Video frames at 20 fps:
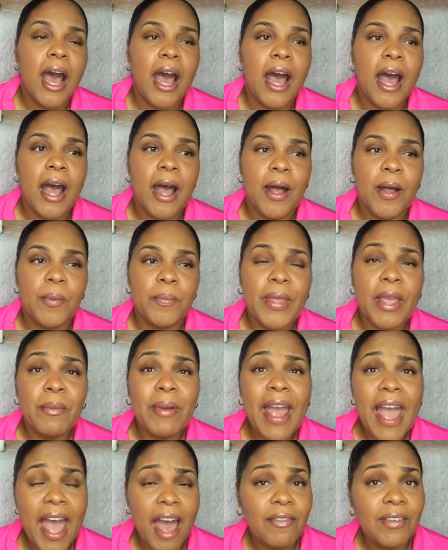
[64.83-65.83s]
they were
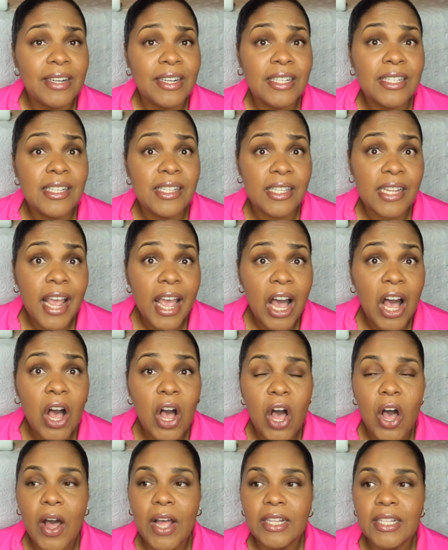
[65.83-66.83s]
having a
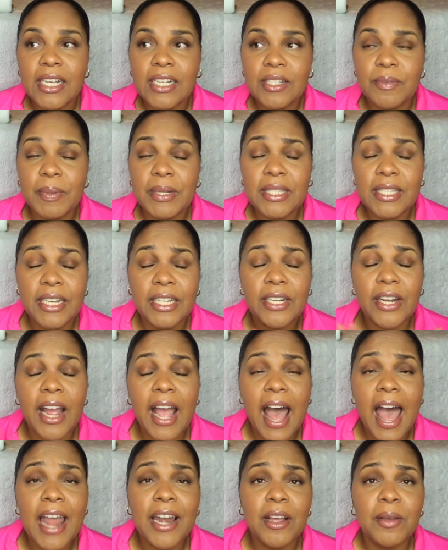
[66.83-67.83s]
sale on this particular
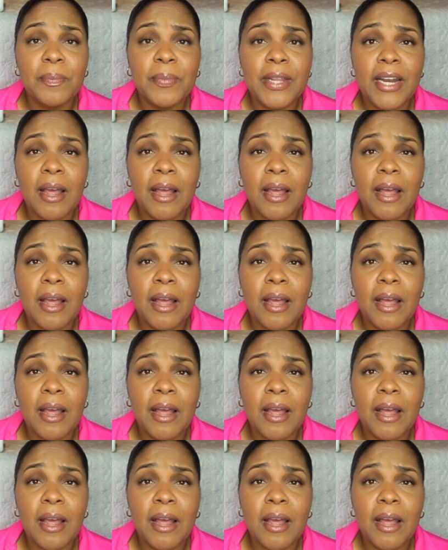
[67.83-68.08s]
item,